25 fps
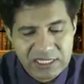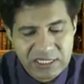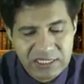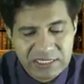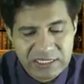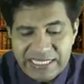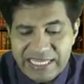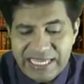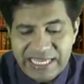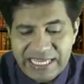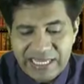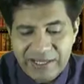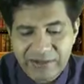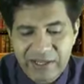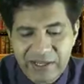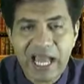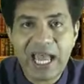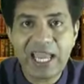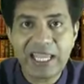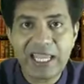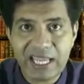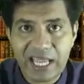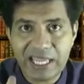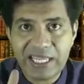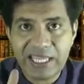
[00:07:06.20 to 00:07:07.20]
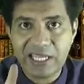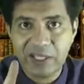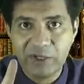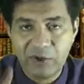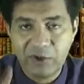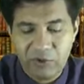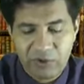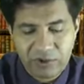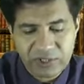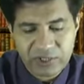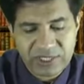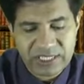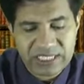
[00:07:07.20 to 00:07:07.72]
D, I
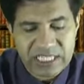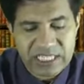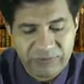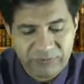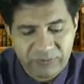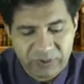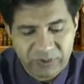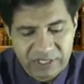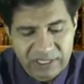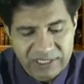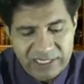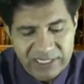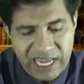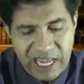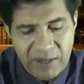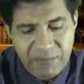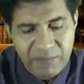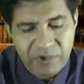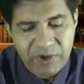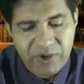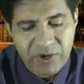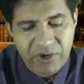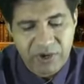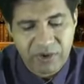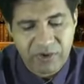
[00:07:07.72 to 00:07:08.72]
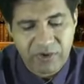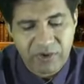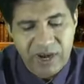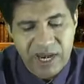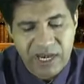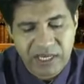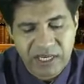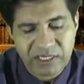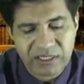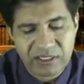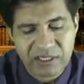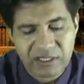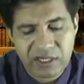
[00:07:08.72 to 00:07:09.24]
ignored C for the time.
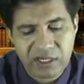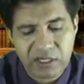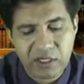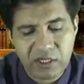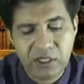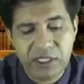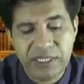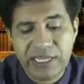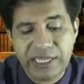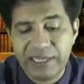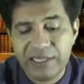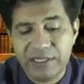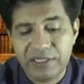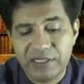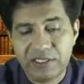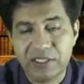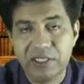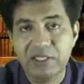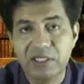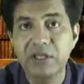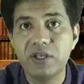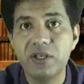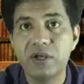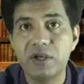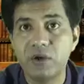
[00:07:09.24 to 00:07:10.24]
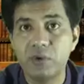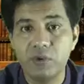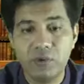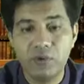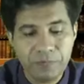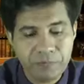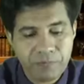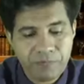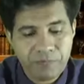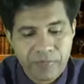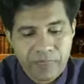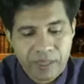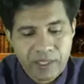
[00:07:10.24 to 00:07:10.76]
Greater guilt.
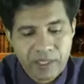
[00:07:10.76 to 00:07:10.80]
No.